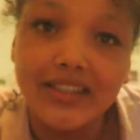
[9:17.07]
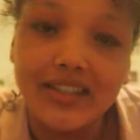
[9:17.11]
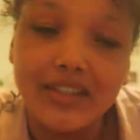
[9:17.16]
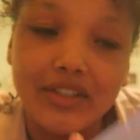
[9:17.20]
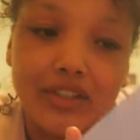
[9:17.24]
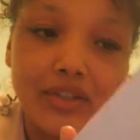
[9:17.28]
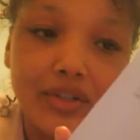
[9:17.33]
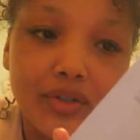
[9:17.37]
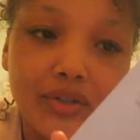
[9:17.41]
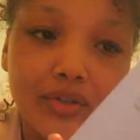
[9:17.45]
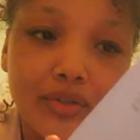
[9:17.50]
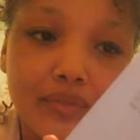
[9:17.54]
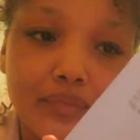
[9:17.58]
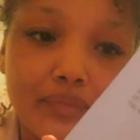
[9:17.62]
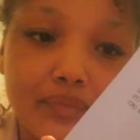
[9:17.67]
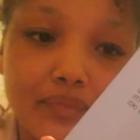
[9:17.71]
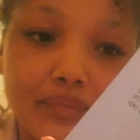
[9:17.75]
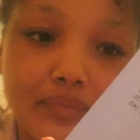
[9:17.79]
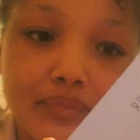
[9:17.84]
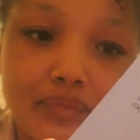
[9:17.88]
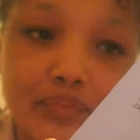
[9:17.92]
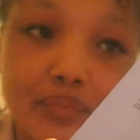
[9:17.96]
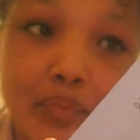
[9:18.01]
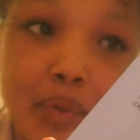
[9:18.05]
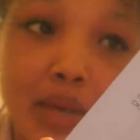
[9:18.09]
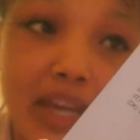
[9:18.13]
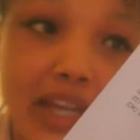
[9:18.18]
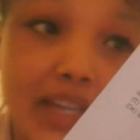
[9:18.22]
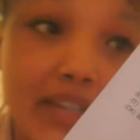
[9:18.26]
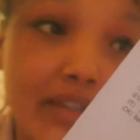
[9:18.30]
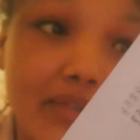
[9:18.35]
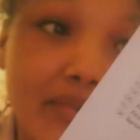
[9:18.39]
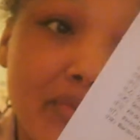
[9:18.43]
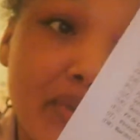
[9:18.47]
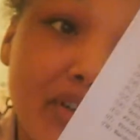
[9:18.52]
you know,
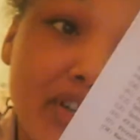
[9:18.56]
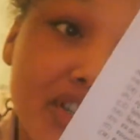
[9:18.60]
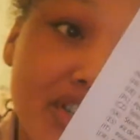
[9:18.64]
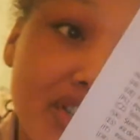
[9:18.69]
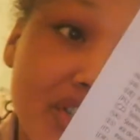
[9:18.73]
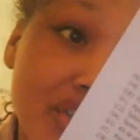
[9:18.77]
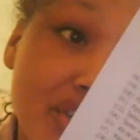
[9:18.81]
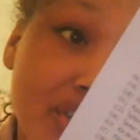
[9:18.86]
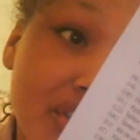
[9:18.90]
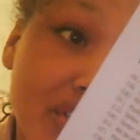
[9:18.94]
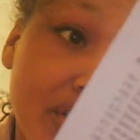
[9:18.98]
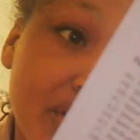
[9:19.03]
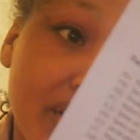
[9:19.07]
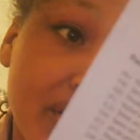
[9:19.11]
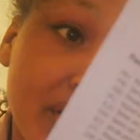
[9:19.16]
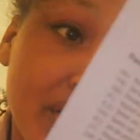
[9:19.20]
paintbrush,